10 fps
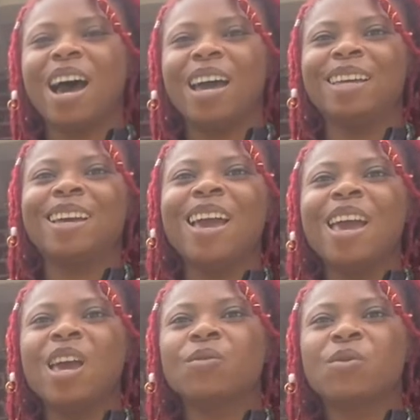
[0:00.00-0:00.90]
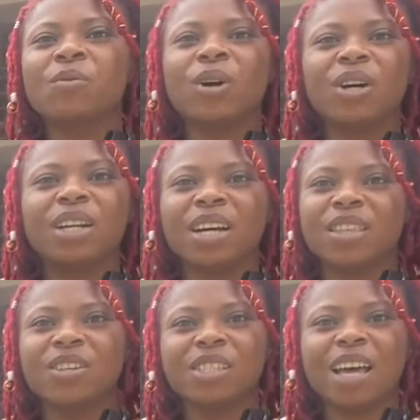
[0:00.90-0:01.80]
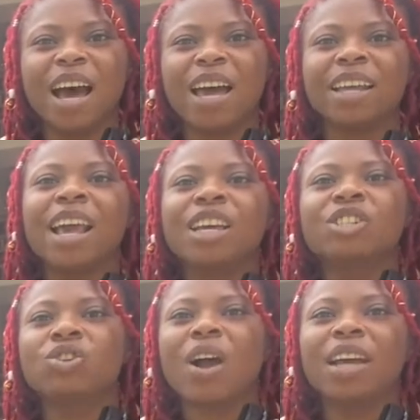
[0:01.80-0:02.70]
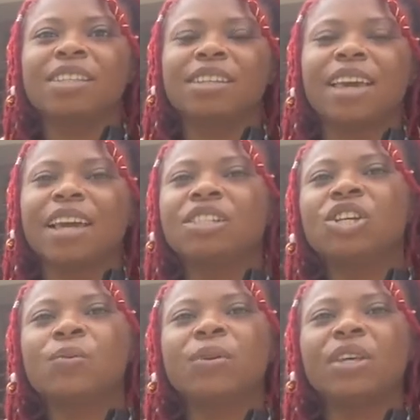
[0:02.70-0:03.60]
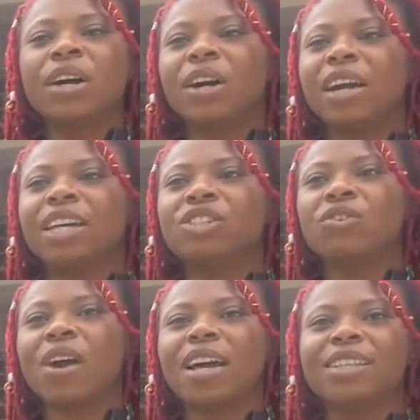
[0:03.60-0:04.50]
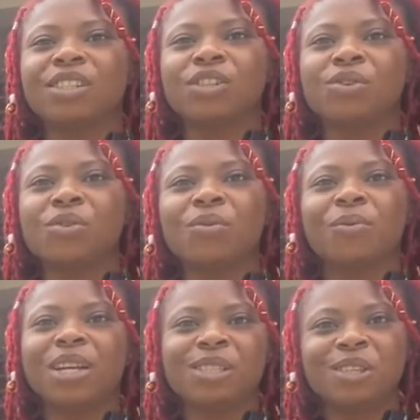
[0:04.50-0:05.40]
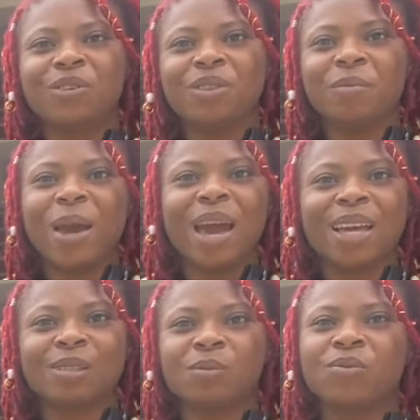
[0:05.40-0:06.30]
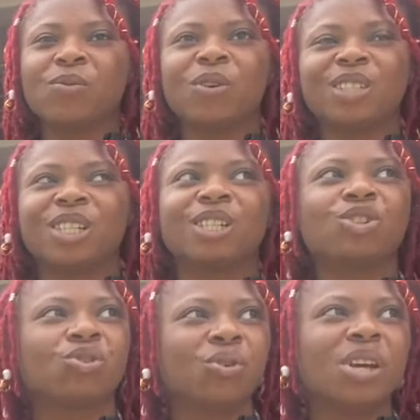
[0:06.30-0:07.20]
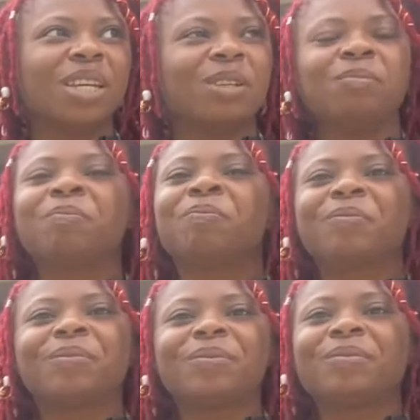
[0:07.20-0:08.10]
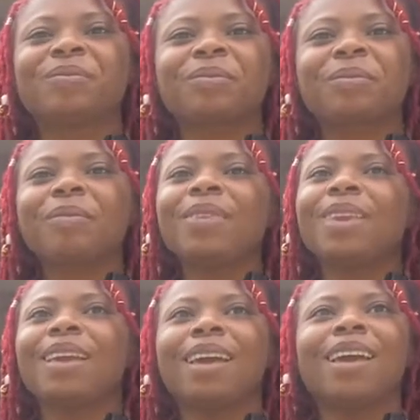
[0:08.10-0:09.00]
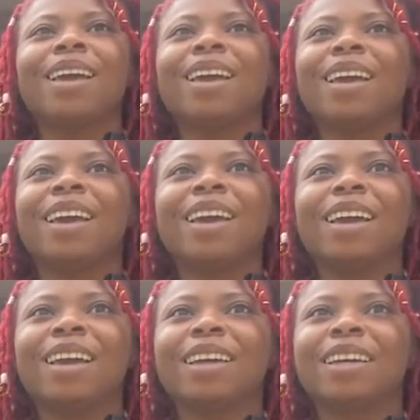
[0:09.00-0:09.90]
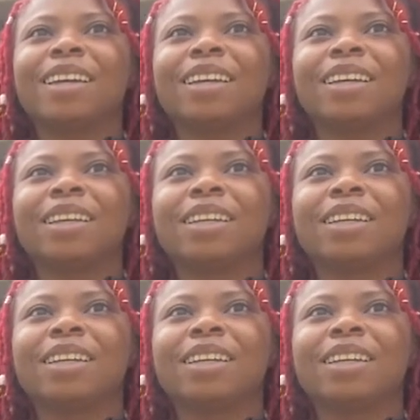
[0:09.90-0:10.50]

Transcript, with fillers: it's almost as if we were causing destruction trying to stop her. But, anyways, another one of my friends pops up and she's